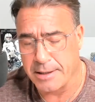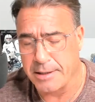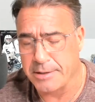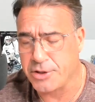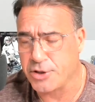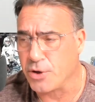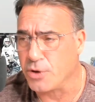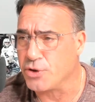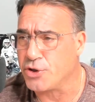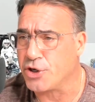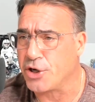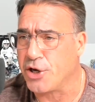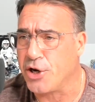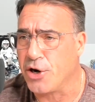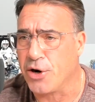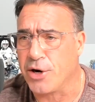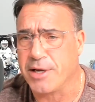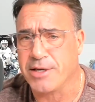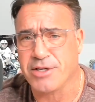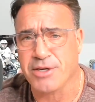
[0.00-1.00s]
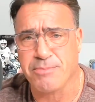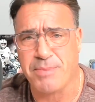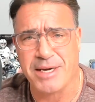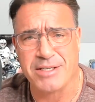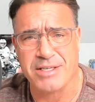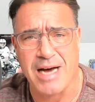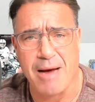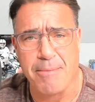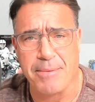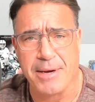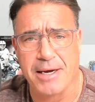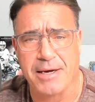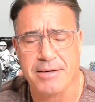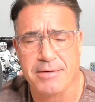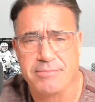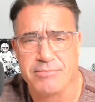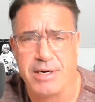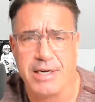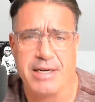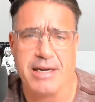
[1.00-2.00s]
Social Security. It's a big topic
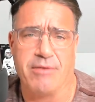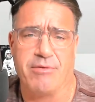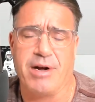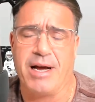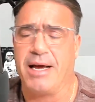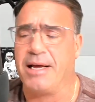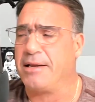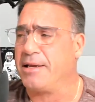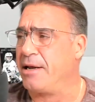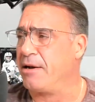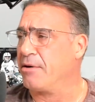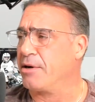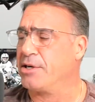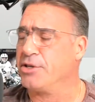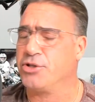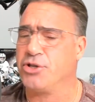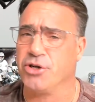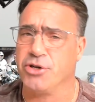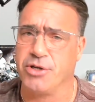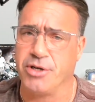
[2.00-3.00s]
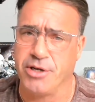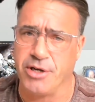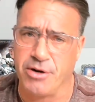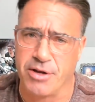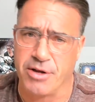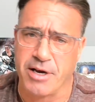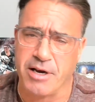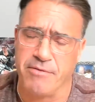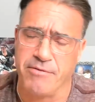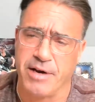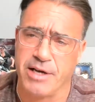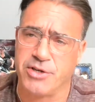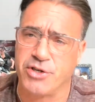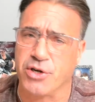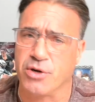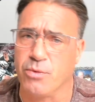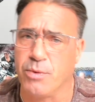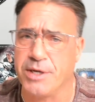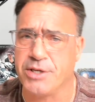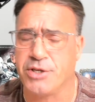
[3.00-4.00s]
right now, right? You know, because you know the
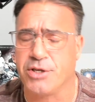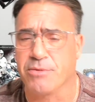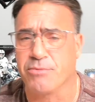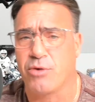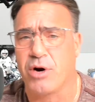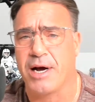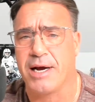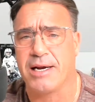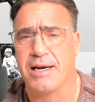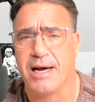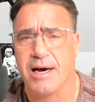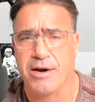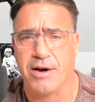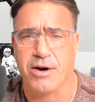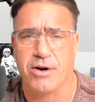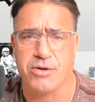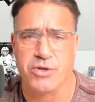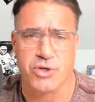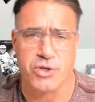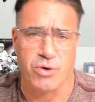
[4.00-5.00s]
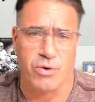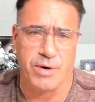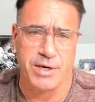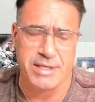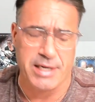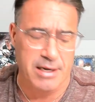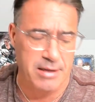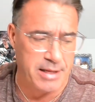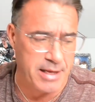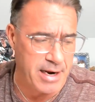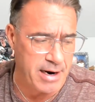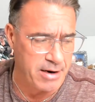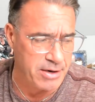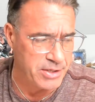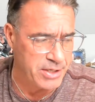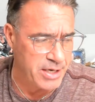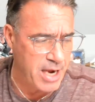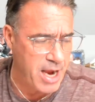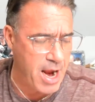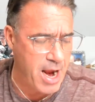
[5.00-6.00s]
conventional wisdom right now, you're hearing the stories out there
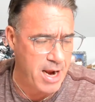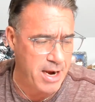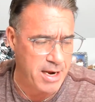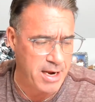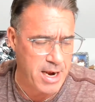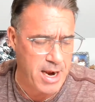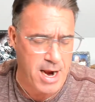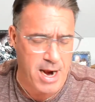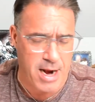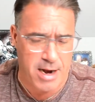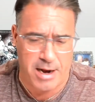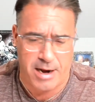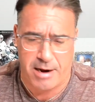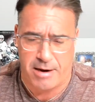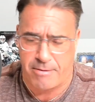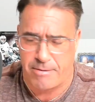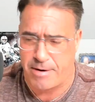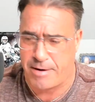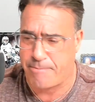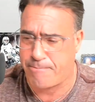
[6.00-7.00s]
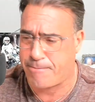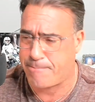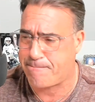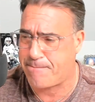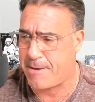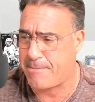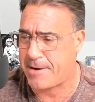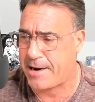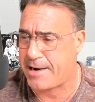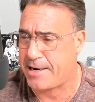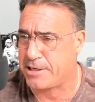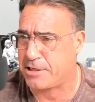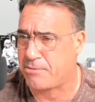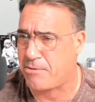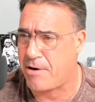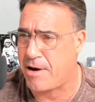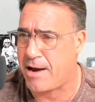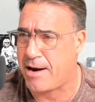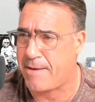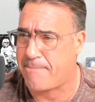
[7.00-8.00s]
is, hey, any Republicans
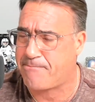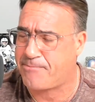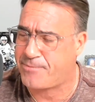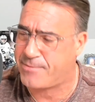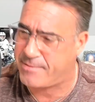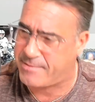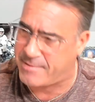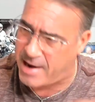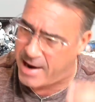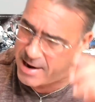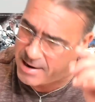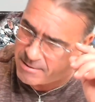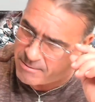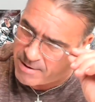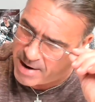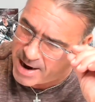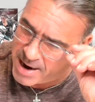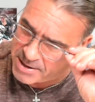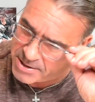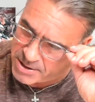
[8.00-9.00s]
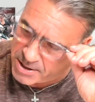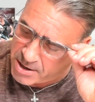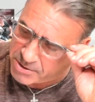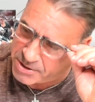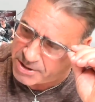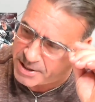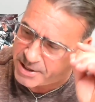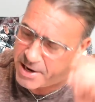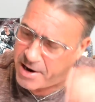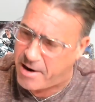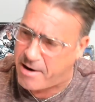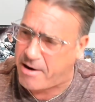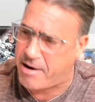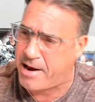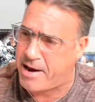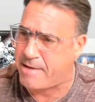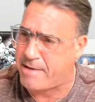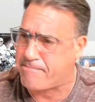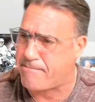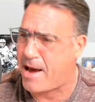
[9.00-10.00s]
want to take away Social
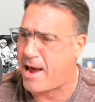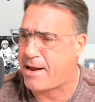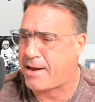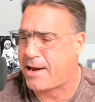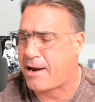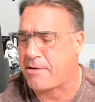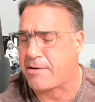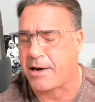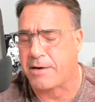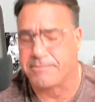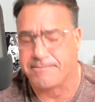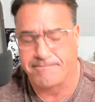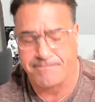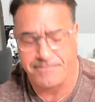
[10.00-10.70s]
Security and Medicare? No.